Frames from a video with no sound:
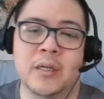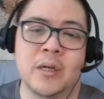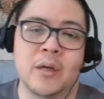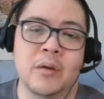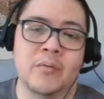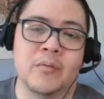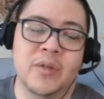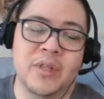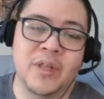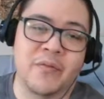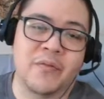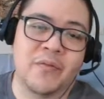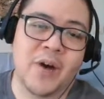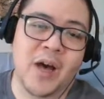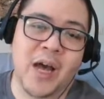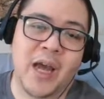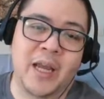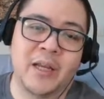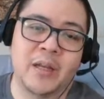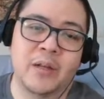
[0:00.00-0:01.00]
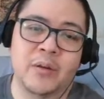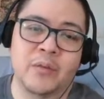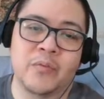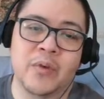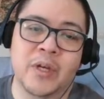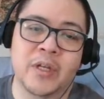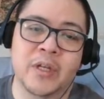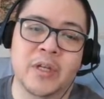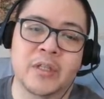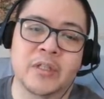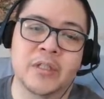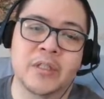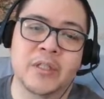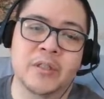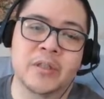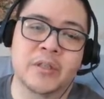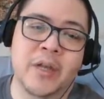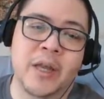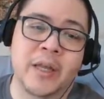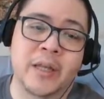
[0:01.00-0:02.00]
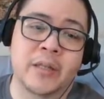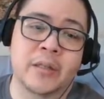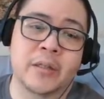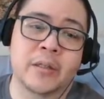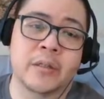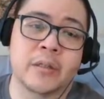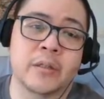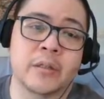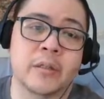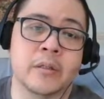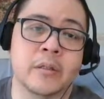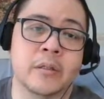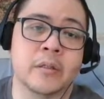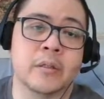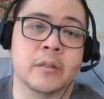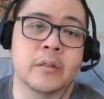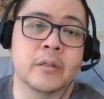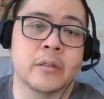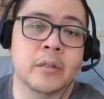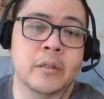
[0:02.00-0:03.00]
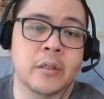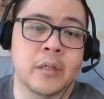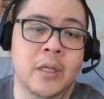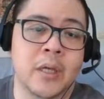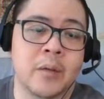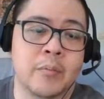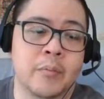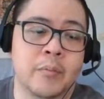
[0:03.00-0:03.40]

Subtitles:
with the vine, we can concentrate. Yeah.